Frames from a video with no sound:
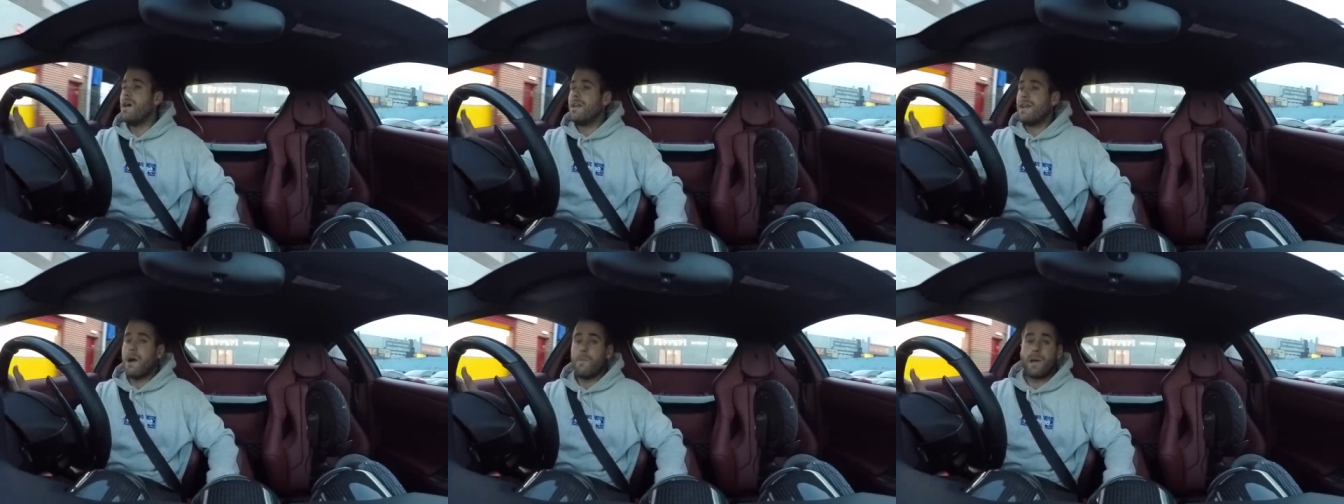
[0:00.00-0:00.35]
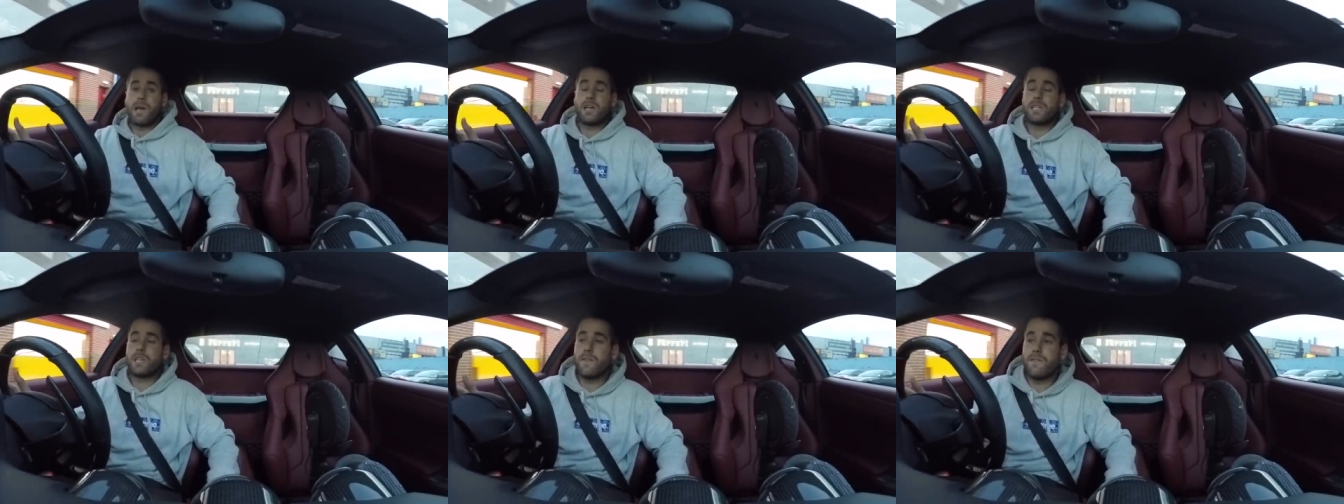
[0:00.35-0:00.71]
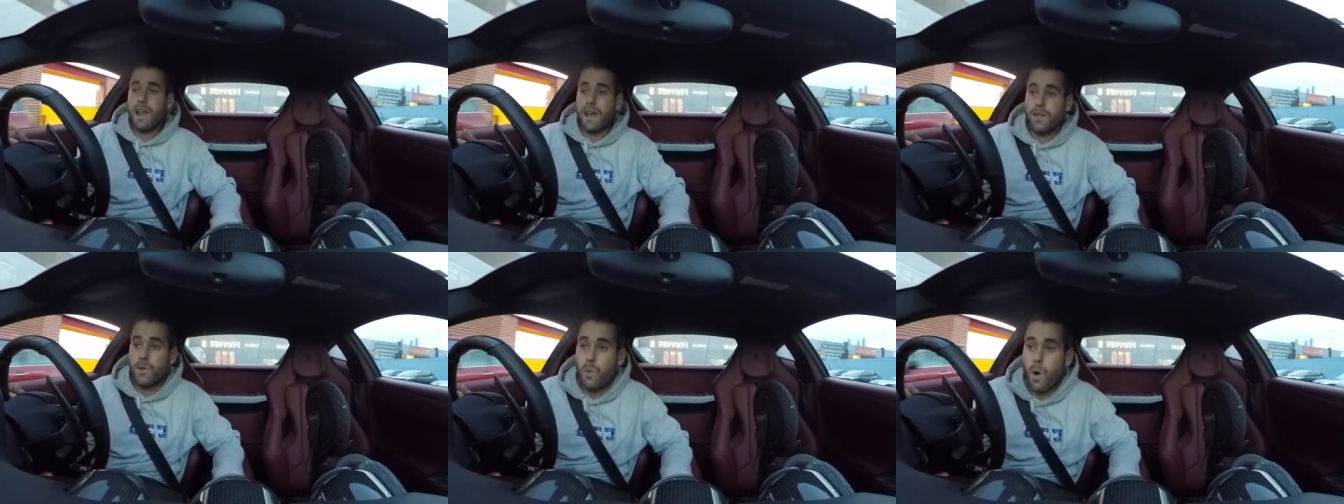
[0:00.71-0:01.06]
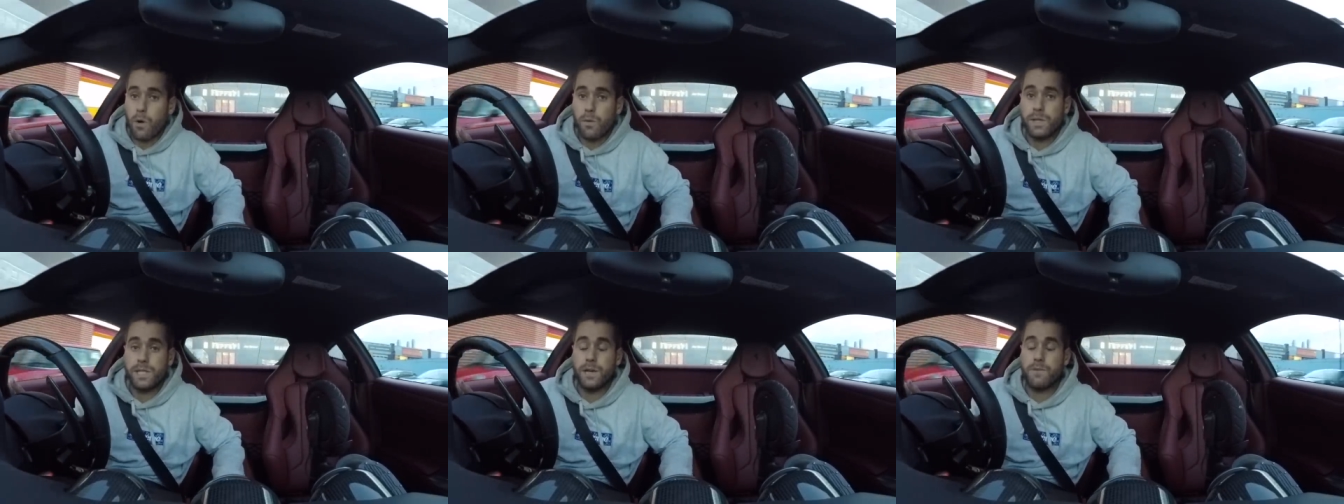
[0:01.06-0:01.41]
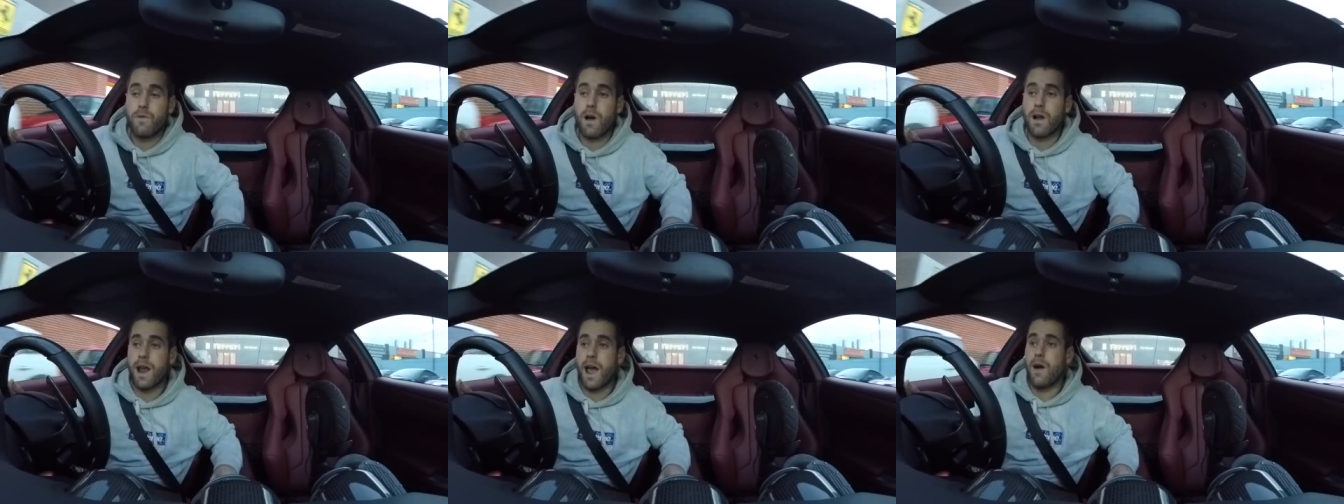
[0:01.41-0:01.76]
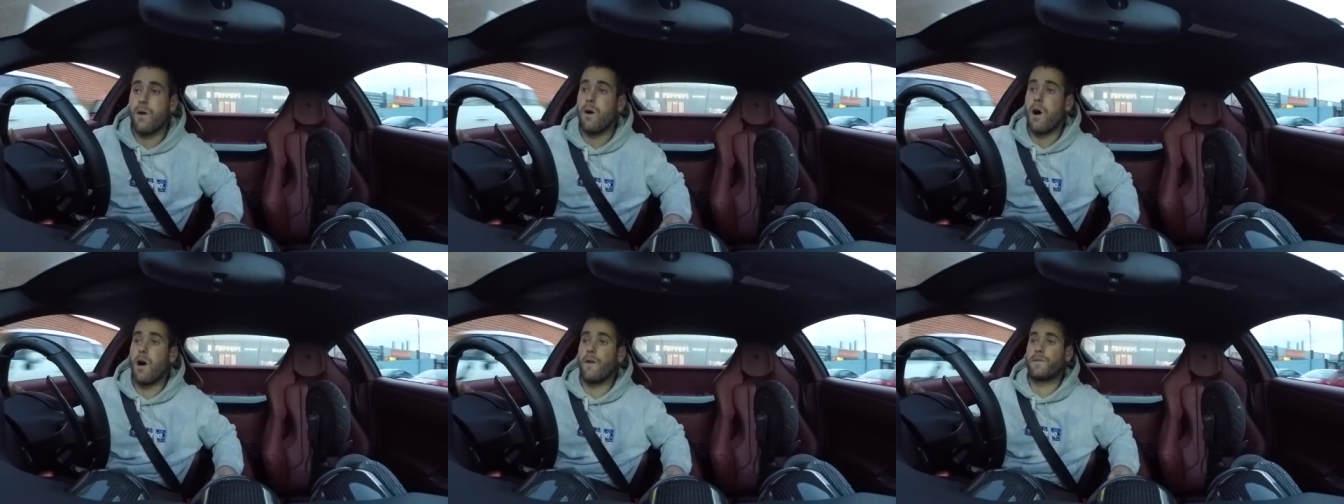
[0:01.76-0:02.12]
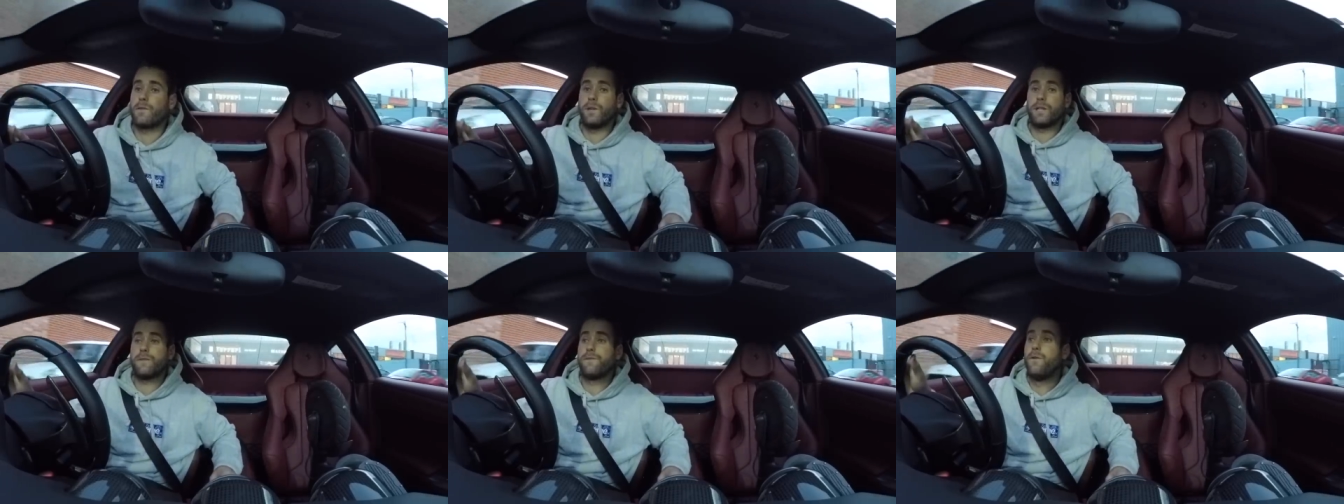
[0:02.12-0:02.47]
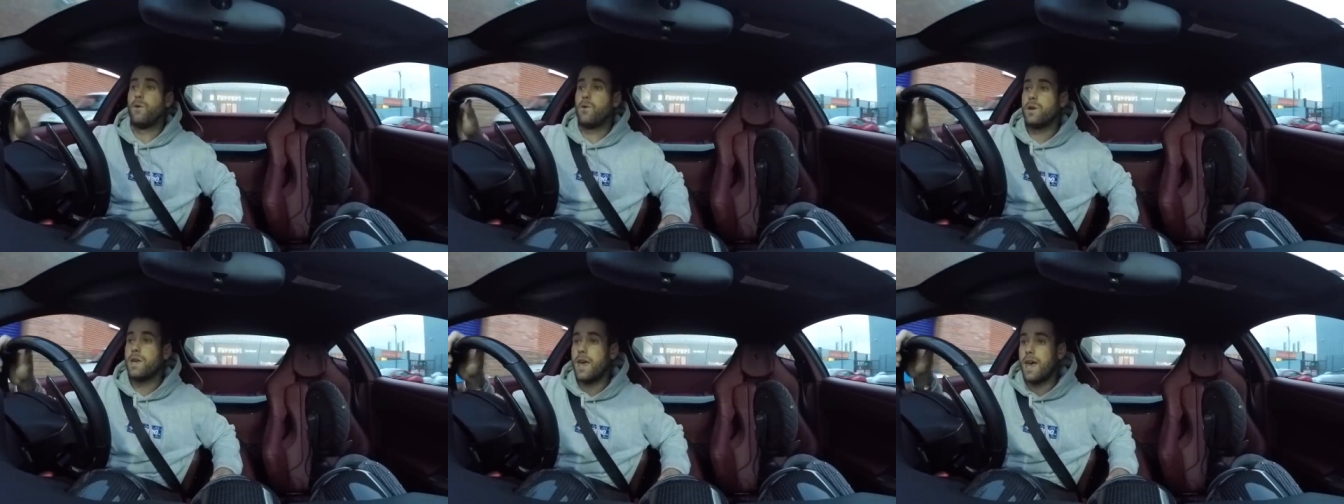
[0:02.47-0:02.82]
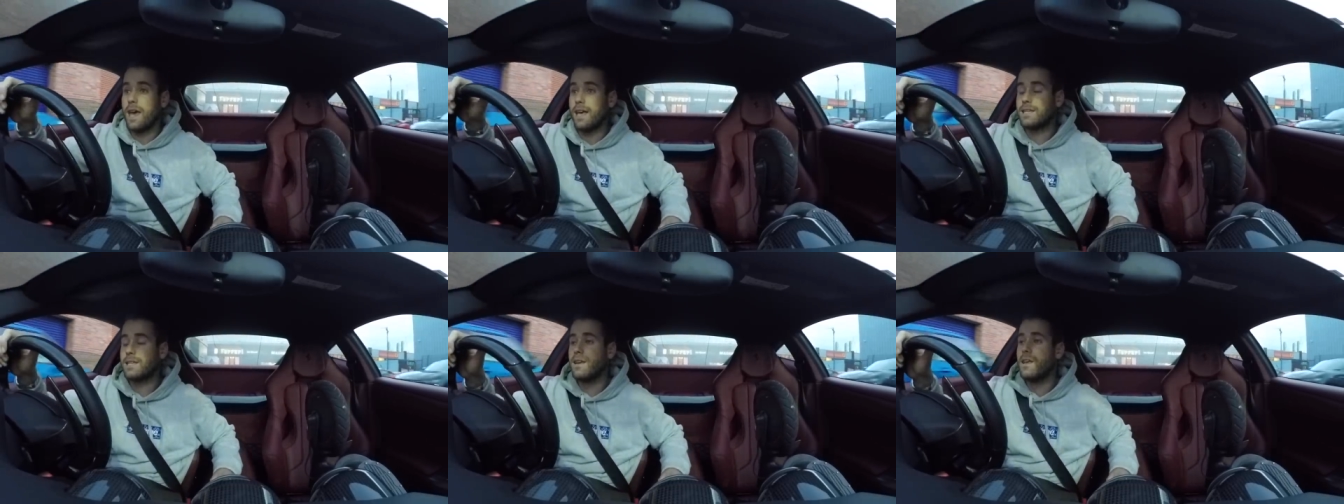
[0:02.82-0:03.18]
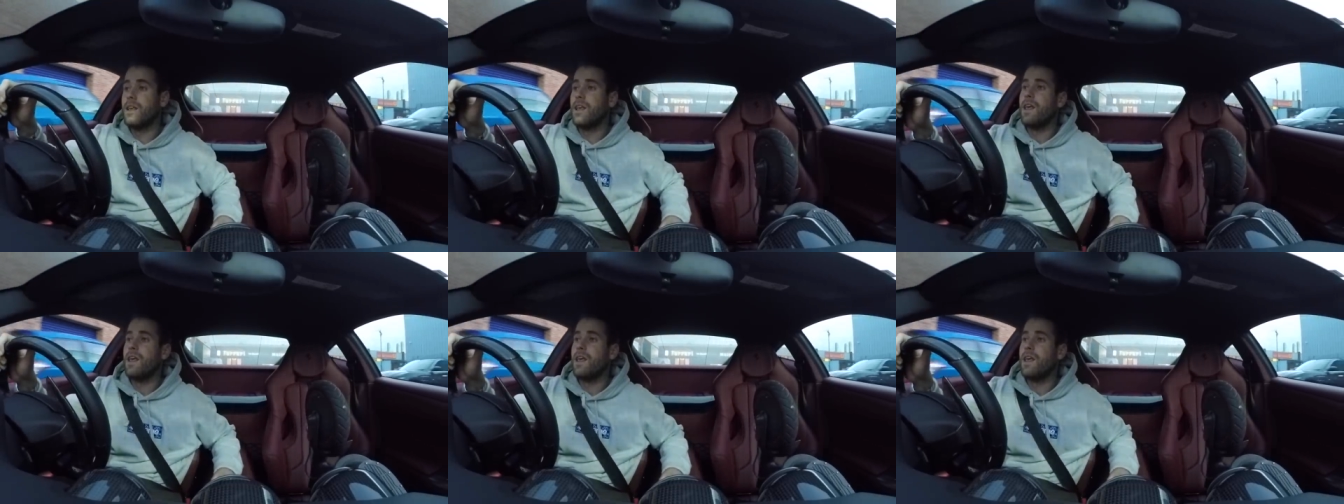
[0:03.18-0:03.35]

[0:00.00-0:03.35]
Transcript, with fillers: Now, because I've let the warranty run out after its four years,